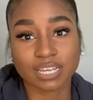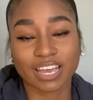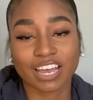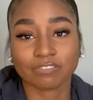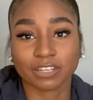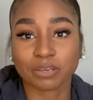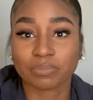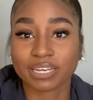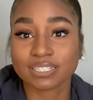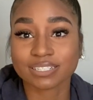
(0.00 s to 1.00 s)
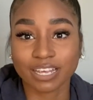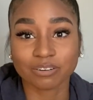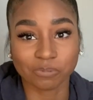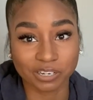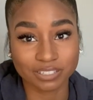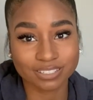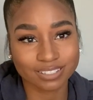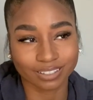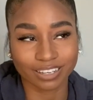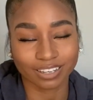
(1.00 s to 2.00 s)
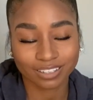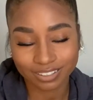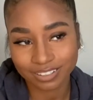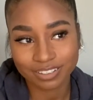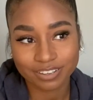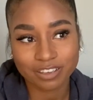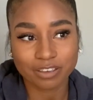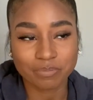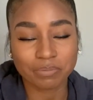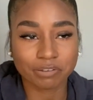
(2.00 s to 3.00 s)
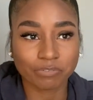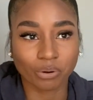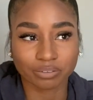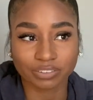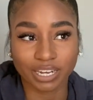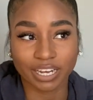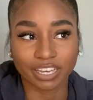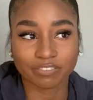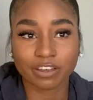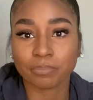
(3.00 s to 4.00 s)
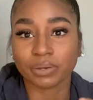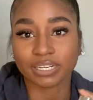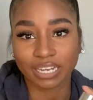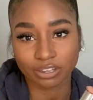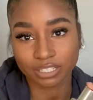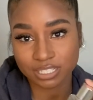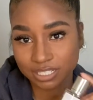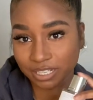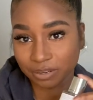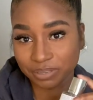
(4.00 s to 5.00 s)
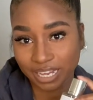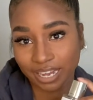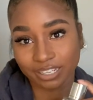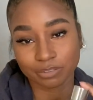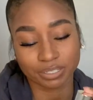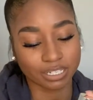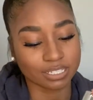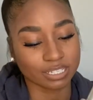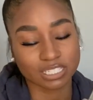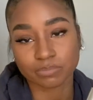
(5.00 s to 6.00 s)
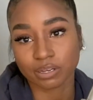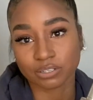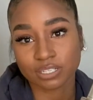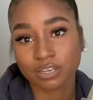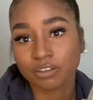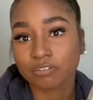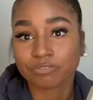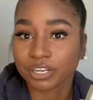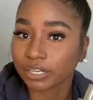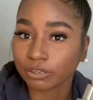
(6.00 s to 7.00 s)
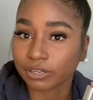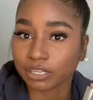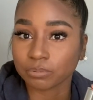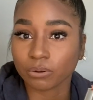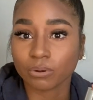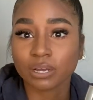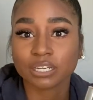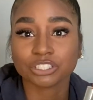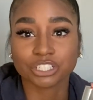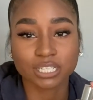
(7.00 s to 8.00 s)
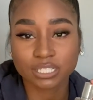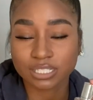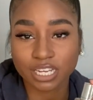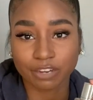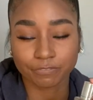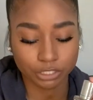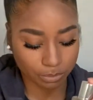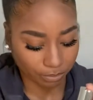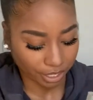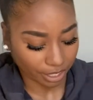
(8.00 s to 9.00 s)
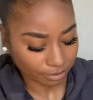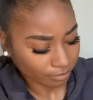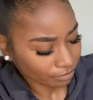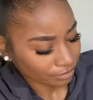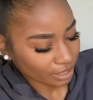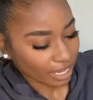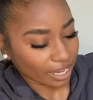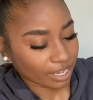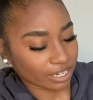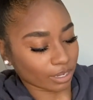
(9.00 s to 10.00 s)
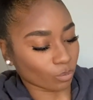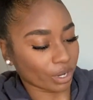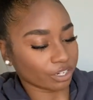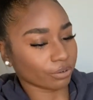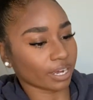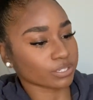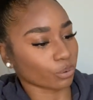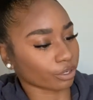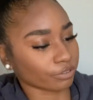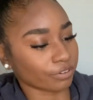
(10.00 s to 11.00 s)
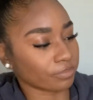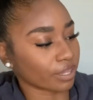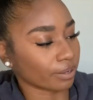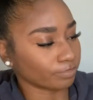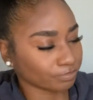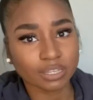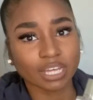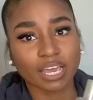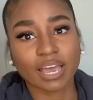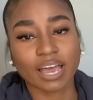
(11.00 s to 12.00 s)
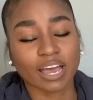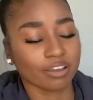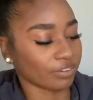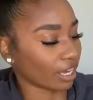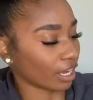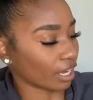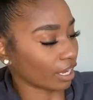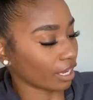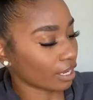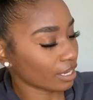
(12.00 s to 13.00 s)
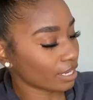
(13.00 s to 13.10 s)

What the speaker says: I have like my set ones, like maybe 4 or 5, but now this is gonna be added because it smells freaking incredible, just in time for spring. And when you guys order from them, they have a